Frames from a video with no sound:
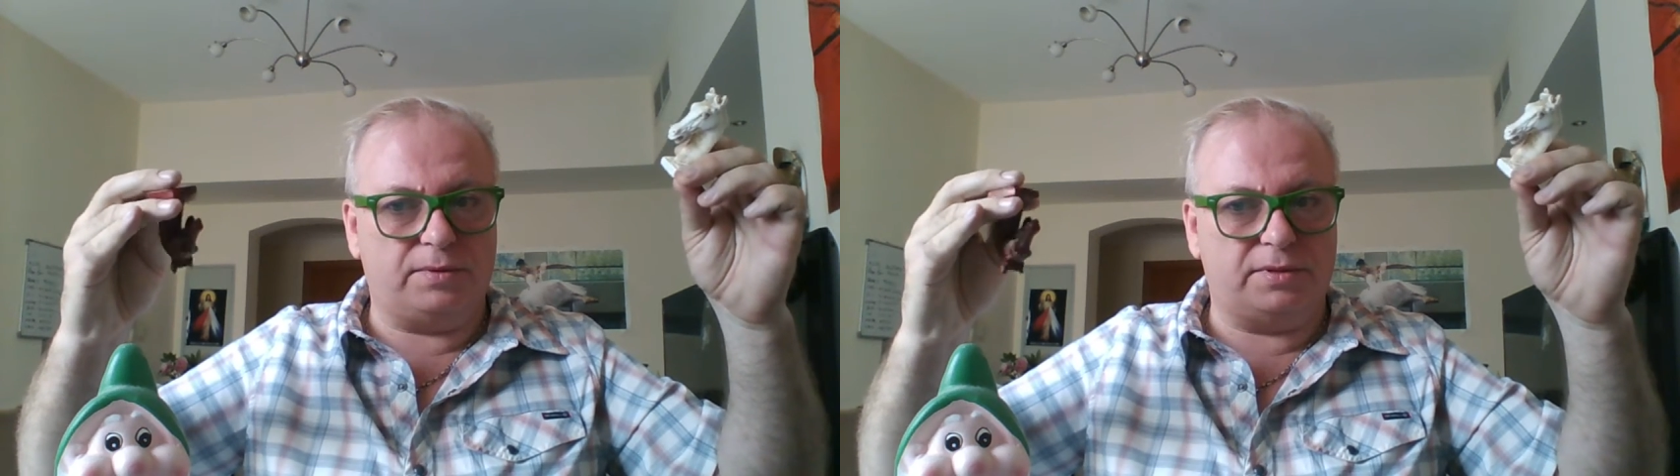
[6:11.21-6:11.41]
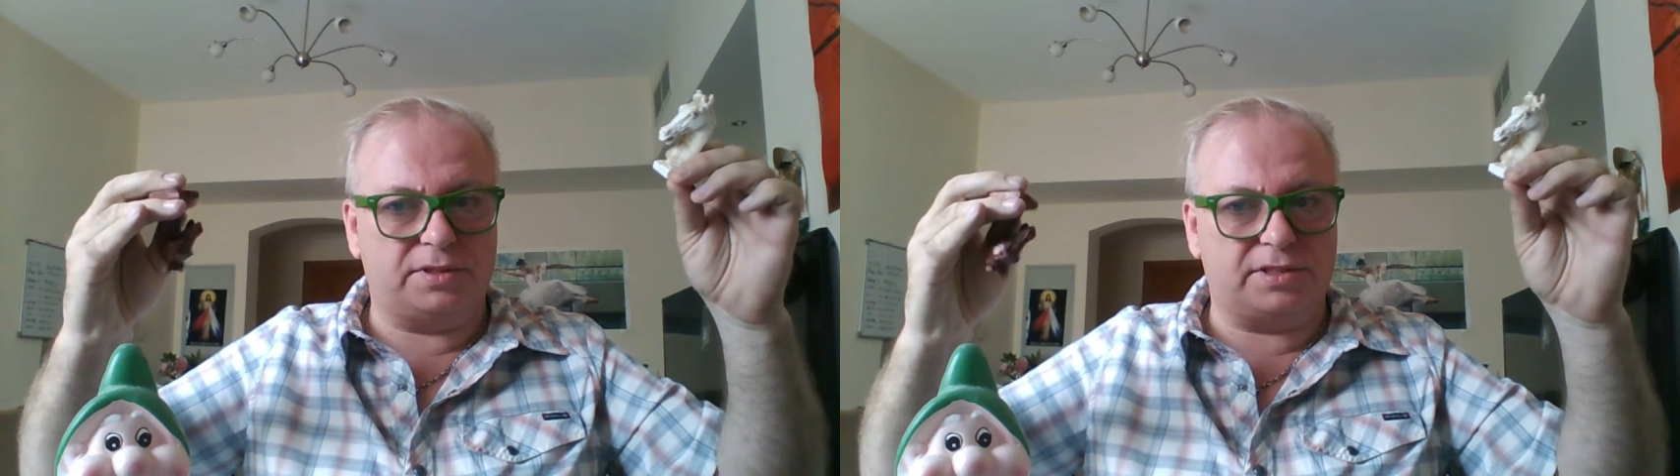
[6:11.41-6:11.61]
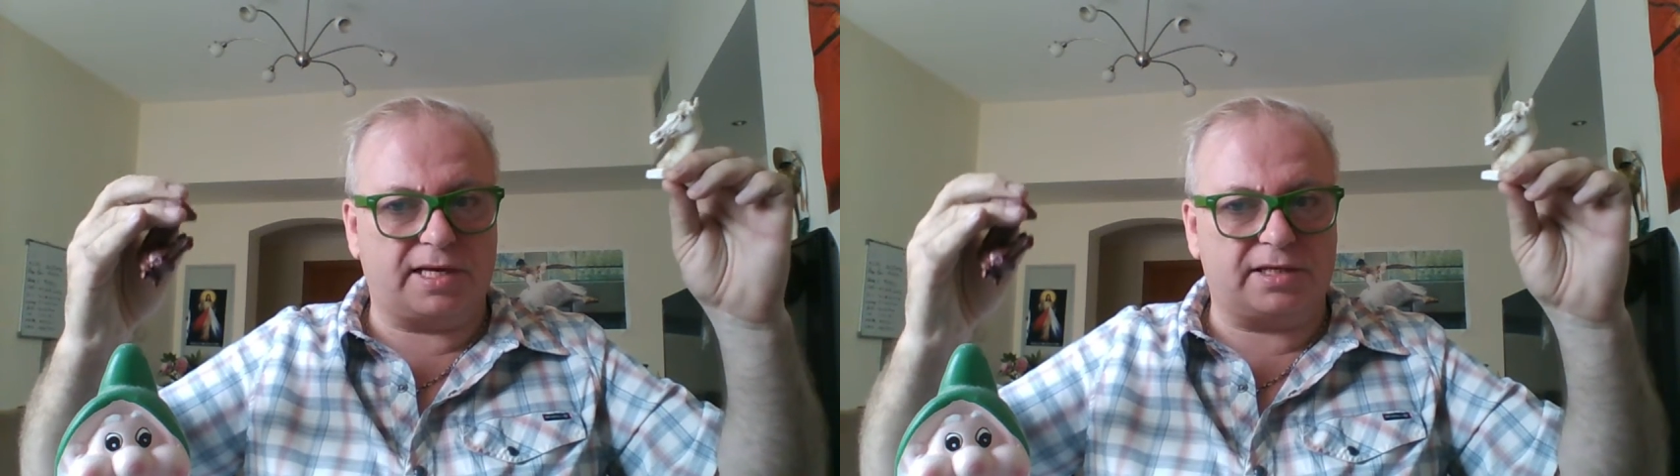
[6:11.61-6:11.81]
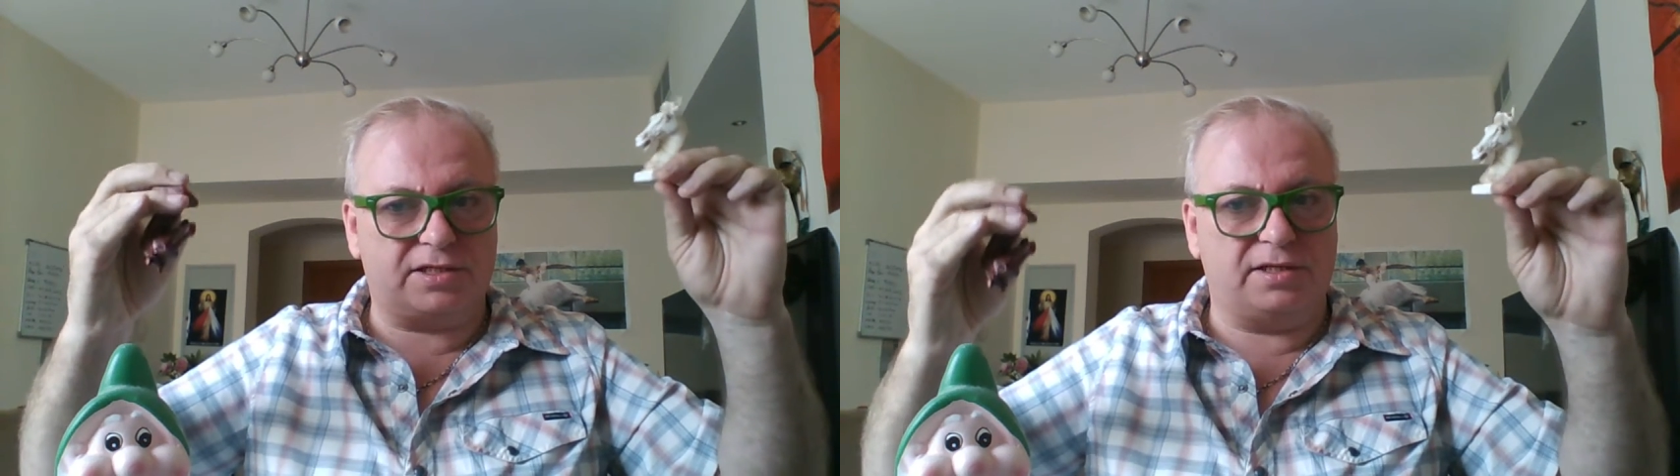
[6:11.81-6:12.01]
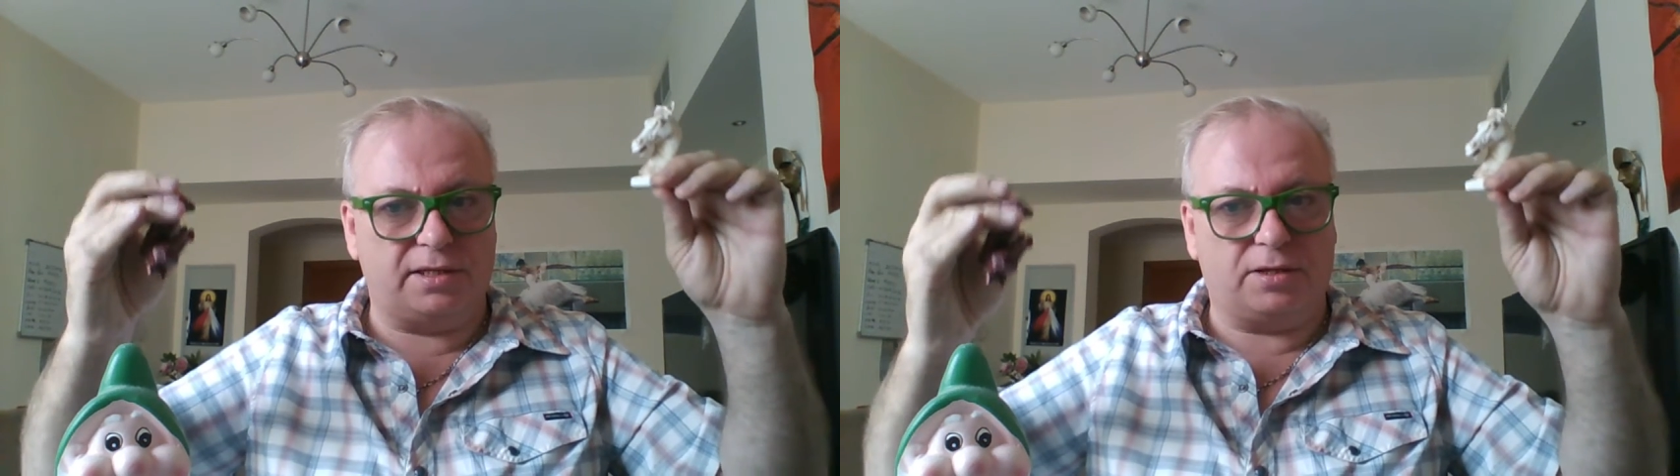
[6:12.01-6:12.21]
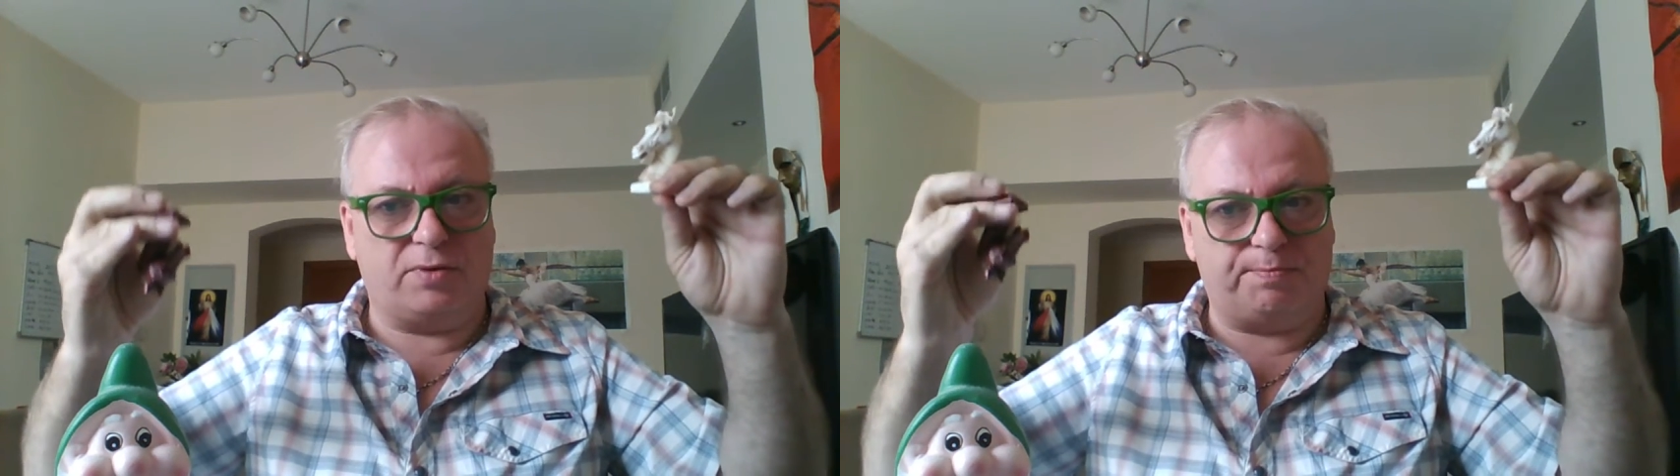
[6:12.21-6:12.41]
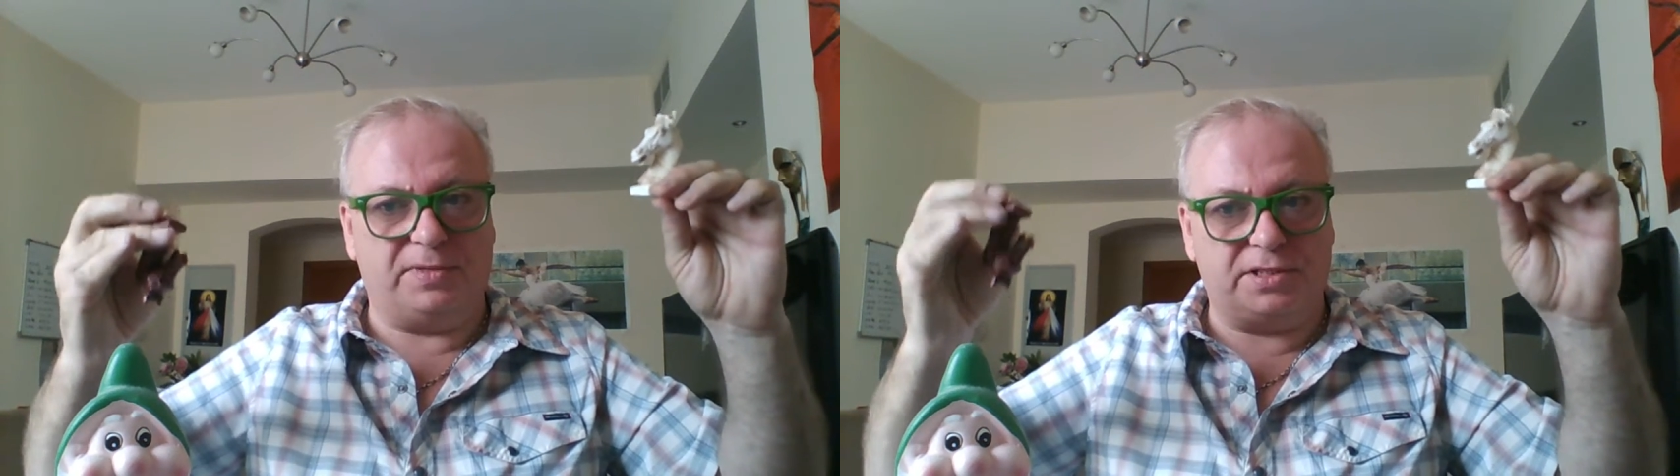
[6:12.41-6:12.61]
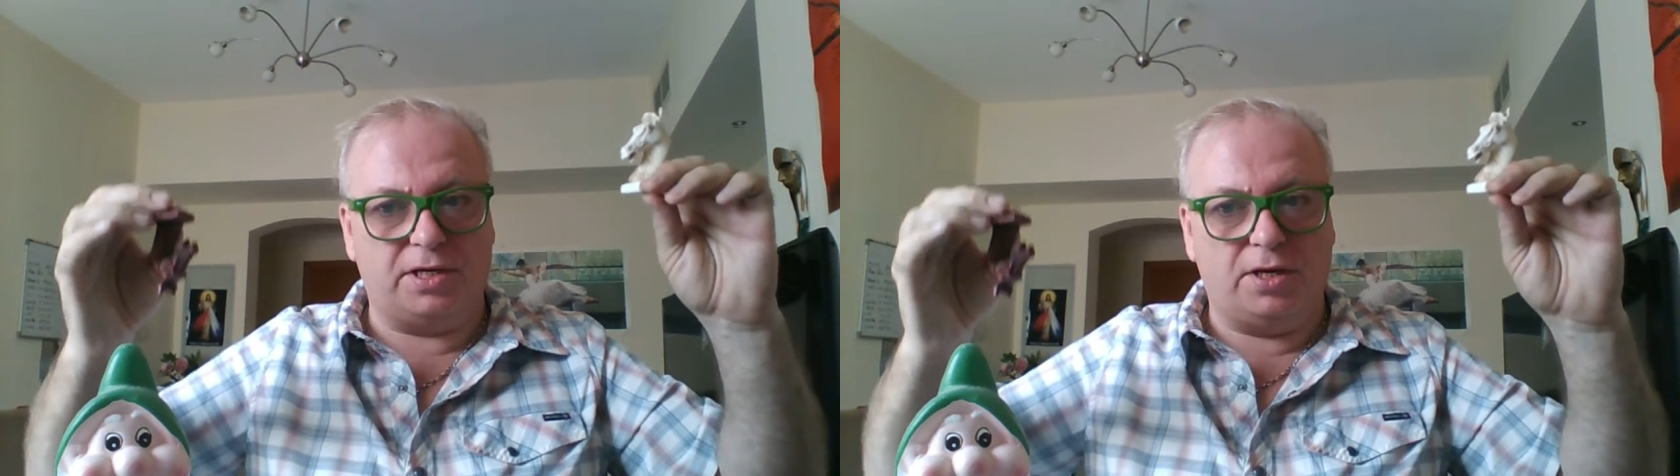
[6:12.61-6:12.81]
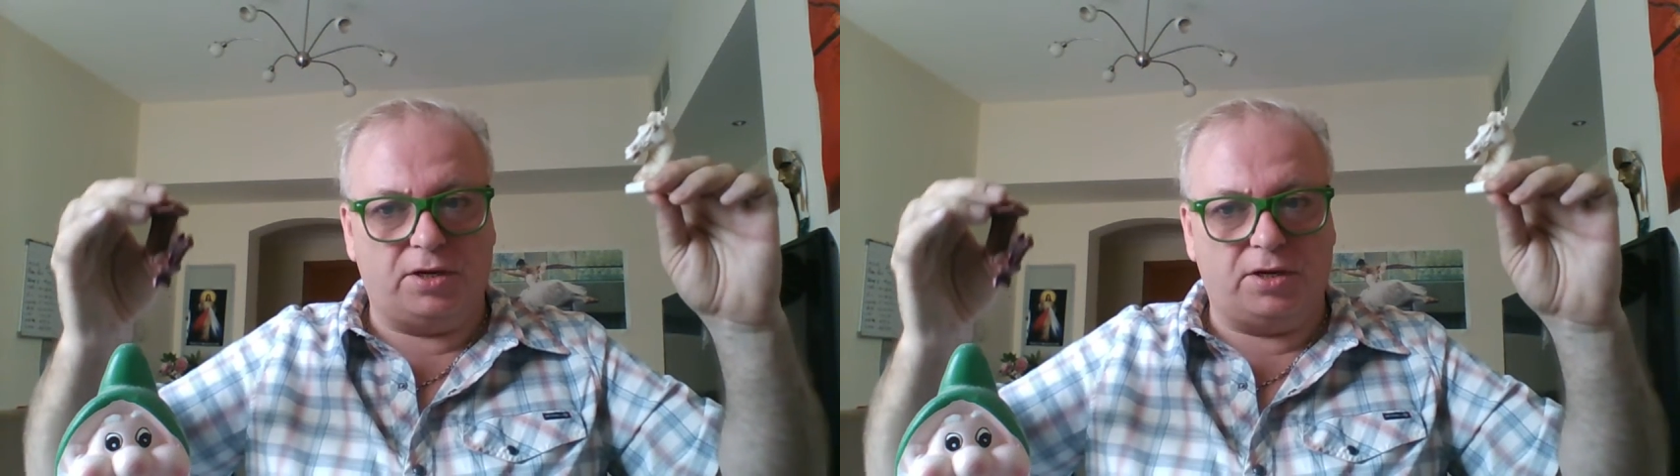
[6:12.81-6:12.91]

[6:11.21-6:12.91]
detecting equipment